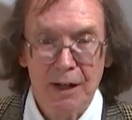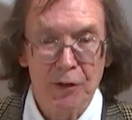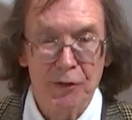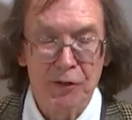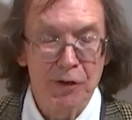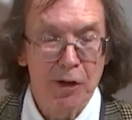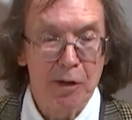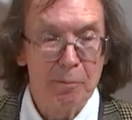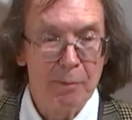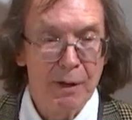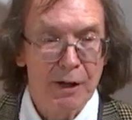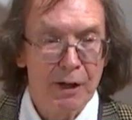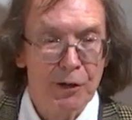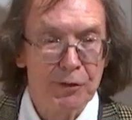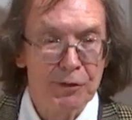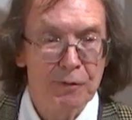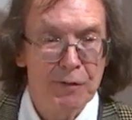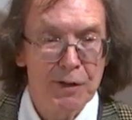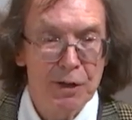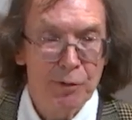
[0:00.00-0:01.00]
It's not
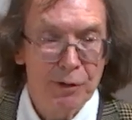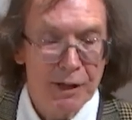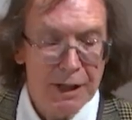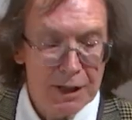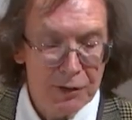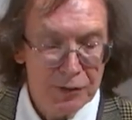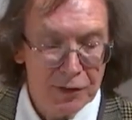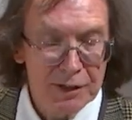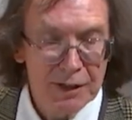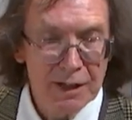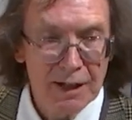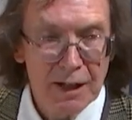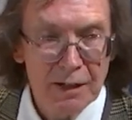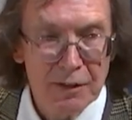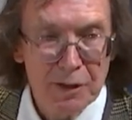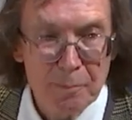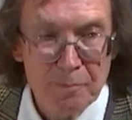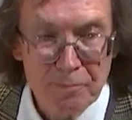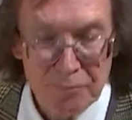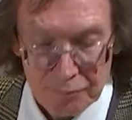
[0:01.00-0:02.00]
part of the United
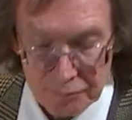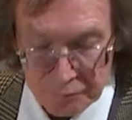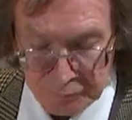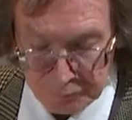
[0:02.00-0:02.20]
Kingdom.